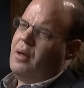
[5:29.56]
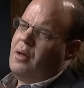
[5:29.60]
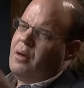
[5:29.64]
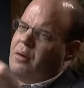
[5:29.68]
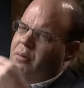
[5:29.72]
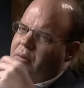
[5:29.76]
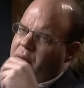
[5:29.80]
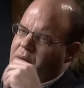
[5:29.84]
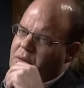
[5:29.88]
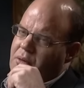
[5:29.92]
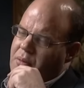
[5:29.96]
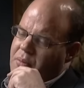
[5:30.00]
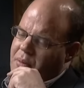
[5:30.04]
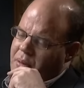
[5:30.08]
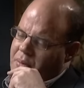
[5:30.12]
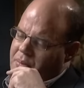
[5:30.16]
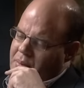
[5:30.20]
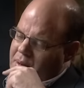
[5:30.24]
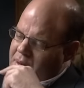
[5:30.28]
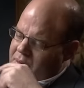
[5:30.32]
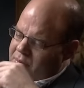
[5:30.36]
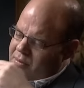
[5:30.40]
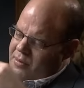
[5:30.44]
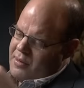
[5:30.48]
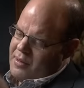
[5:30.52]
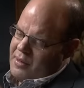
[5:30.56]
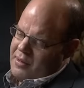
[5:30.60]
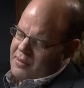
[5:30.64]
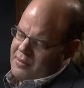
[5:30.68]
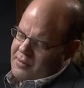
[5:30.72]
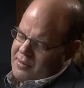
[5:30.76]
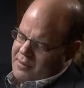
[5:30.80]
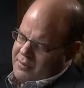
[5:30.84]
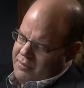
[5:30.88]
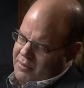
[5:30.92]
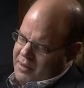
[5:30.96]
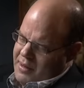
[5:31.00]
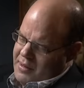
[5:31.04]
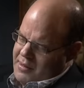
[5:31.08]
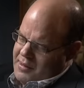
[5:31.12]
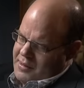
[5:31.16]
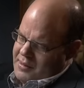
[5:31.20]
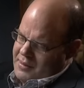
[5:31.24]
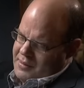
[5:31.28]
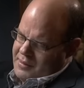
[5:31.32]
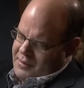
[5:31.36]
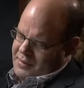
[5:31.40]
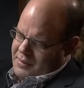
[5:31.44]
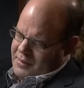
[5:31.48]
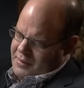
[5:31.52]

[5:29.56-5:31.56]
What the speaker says: We talked about the way you've changed as a writer.